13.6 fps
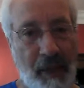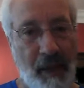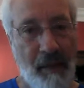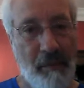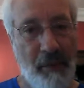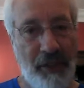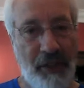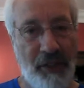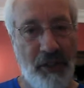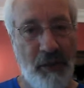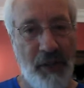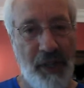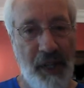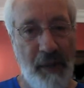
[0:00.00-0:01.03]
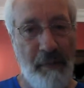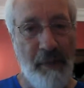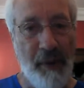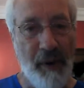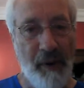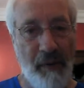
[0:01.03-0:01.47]
brings us to a
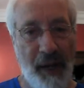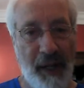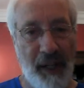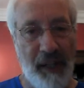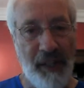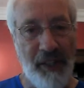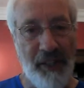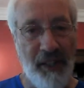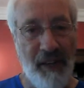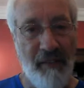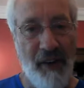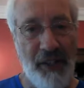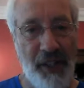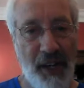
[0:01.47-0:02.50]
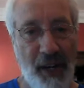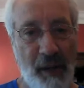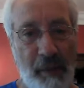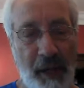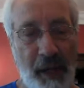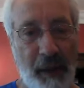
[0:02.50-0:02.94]
deeper recognition of our
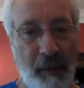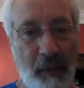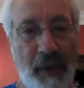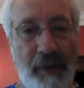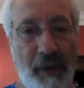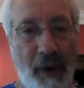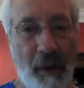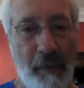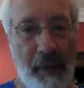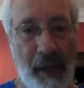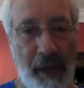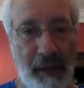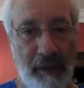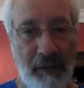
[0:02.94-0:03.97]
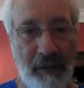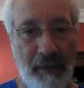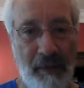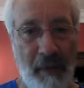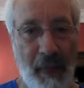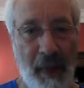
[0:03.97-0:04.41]
shared being with all beings.
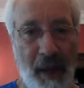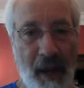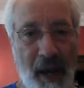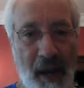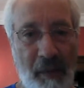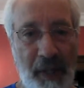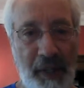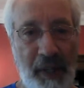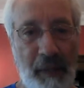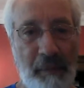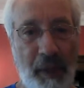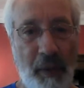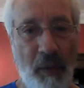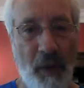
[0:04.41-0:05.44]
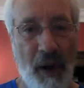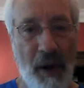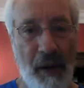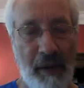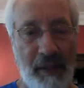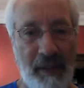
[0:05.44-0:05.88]
And we deeply
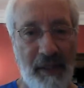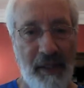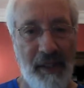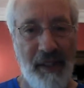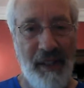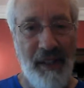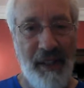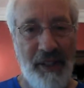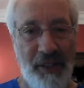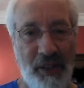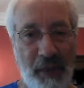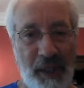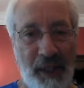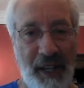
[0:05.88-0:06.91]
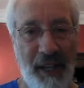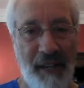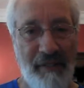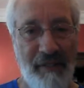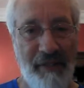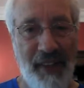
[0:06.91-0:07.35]
want to
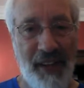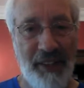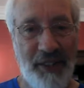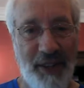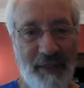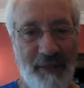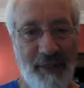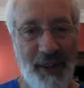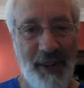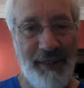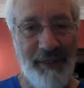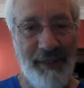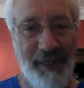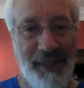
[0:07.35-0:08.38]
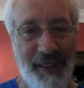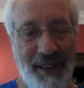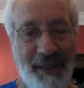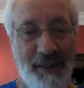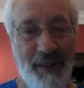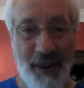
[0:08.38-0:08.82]
relieve that suffering
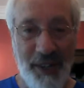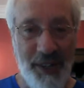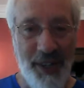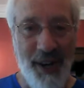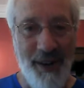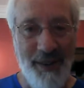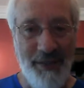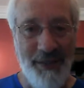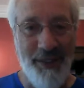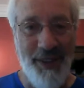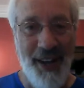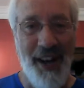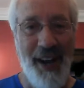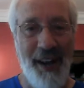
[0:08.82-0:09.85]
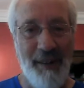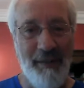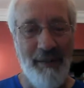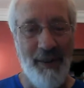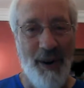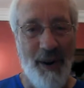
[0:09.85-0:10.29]
for ourselves and
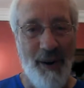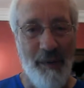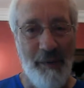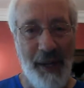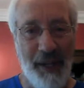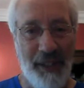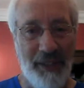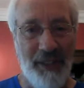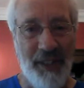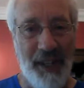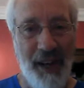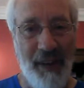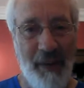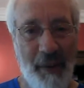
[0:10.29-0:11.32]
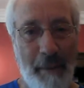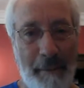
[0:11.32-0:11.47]
for all beings together.